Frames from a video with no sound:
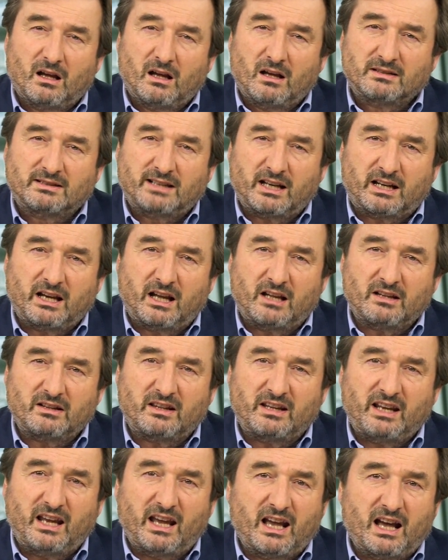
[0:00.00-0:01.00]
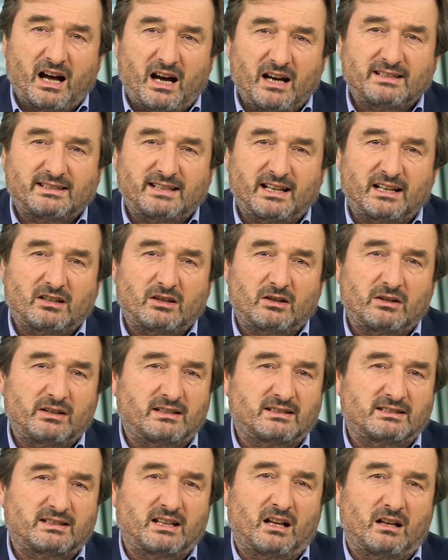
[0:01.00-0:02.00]
Second, the AI sector
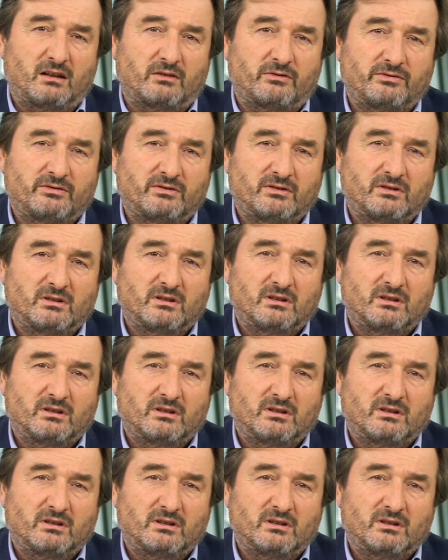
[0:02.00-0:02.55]
itself